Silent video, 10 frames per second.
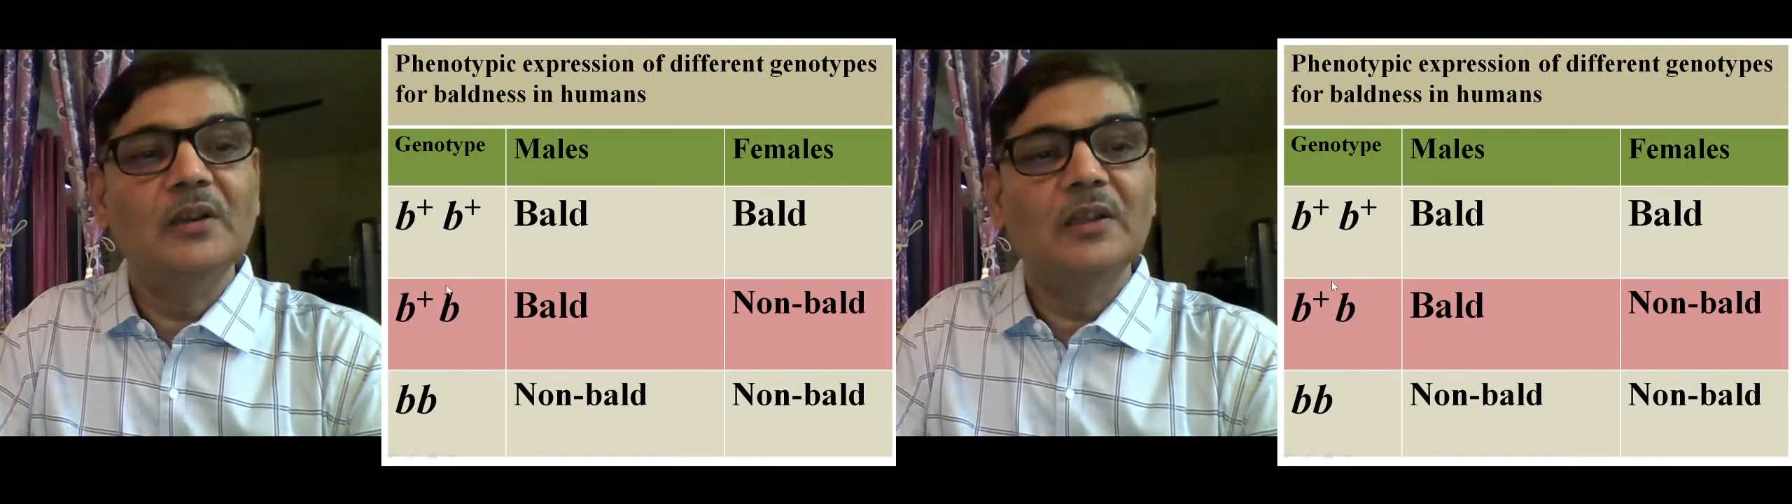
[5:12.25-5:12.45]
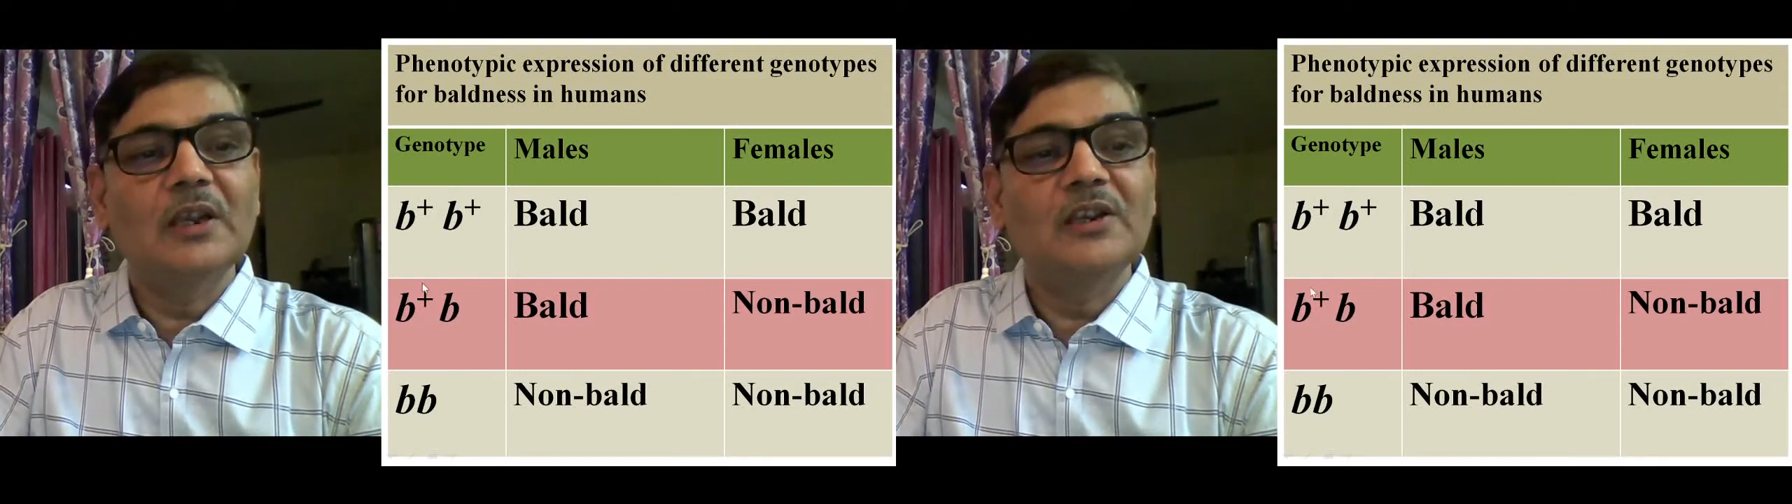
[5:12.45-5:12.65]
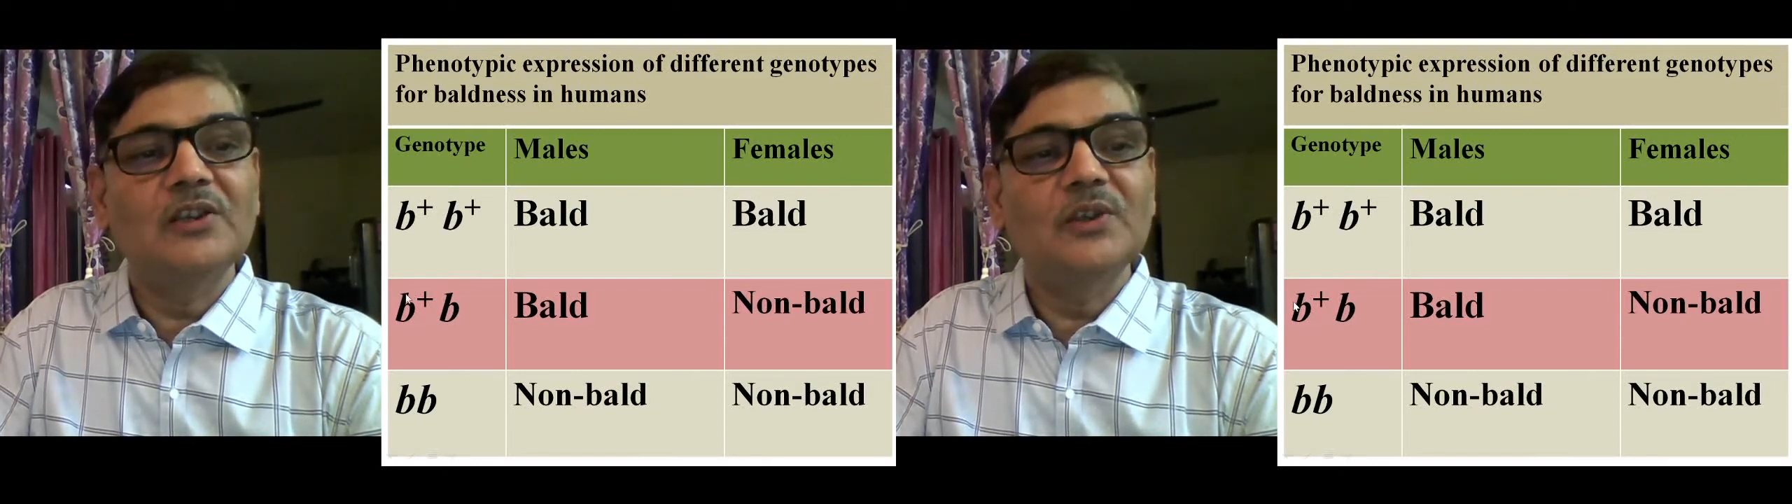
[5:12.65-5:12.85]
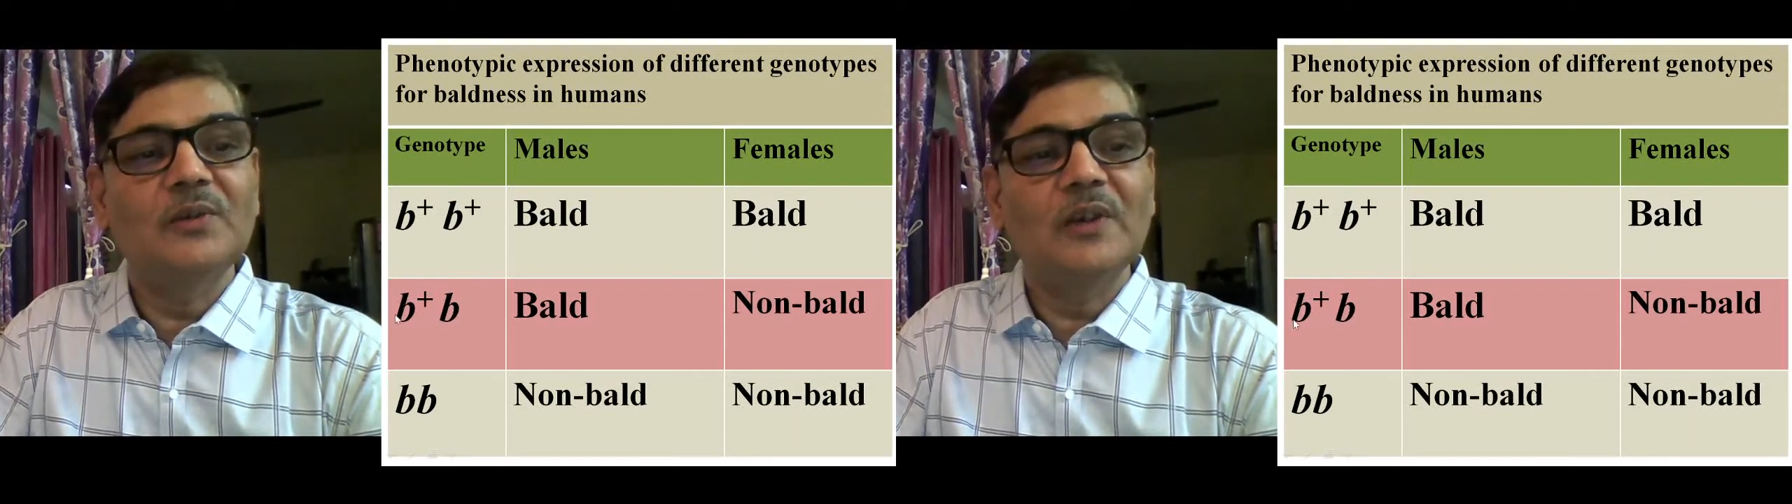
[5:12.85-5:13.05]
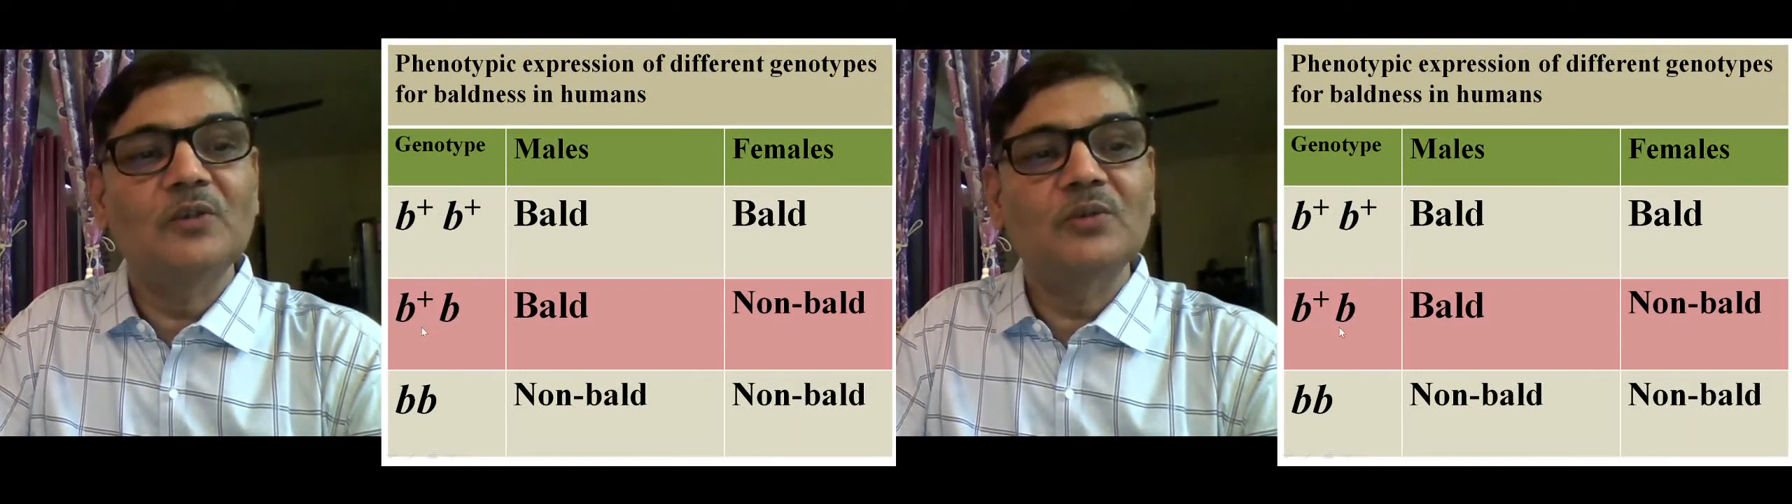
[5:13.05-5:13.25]
that is if
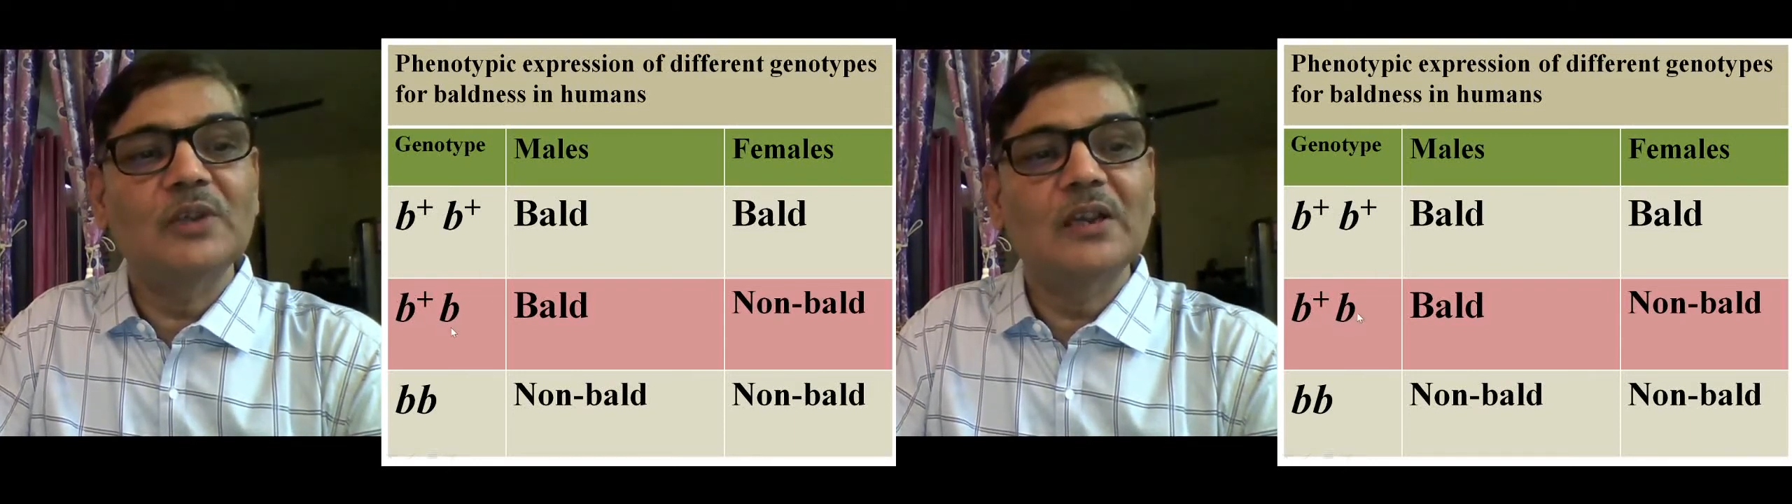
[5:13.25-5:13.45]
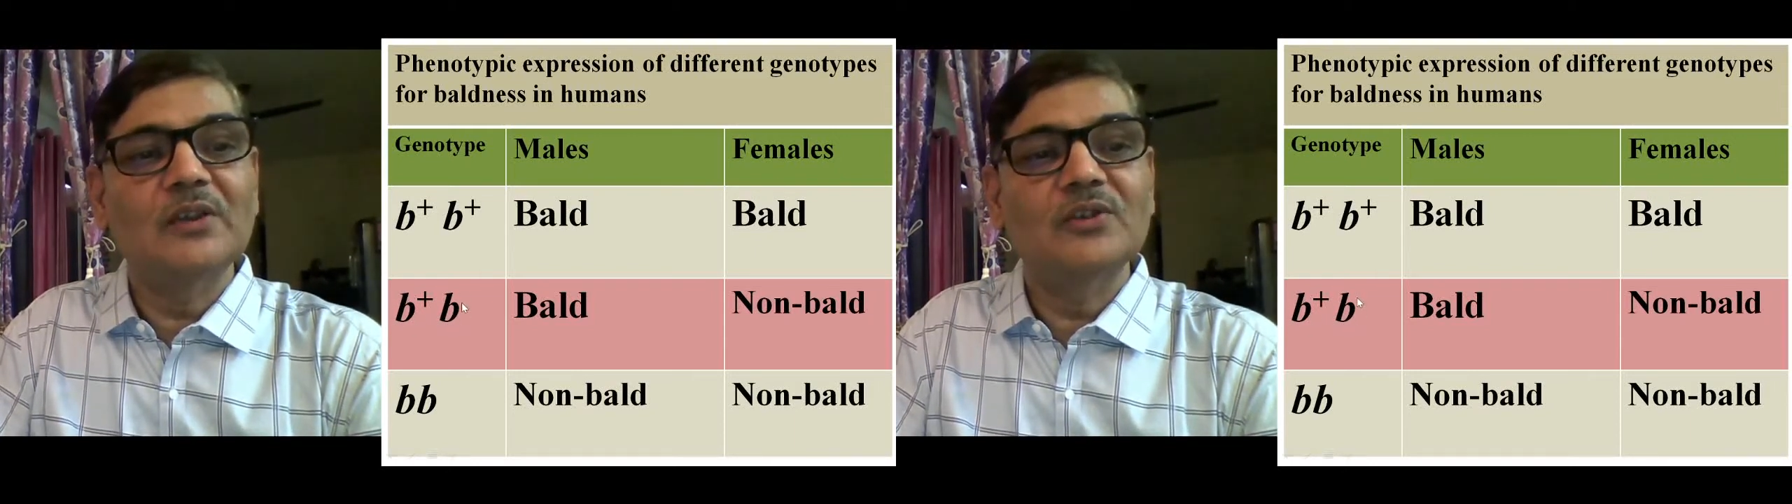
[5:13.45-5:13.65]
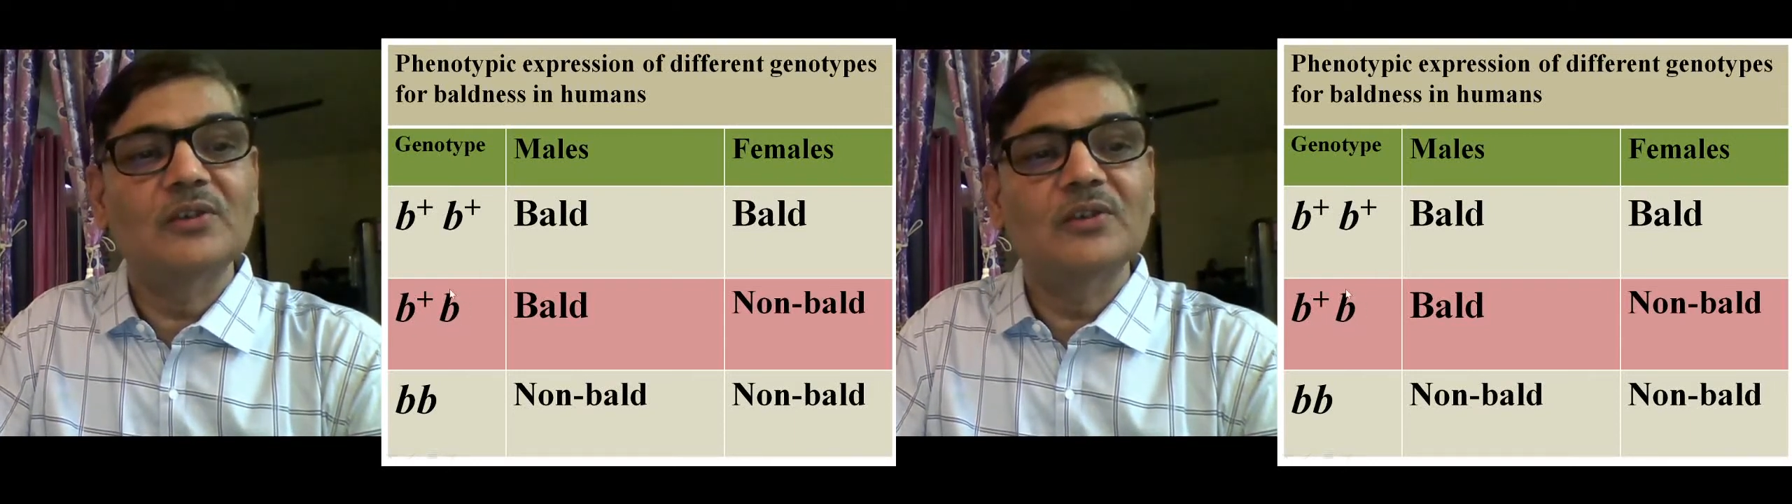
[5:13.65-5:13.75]
heterozygous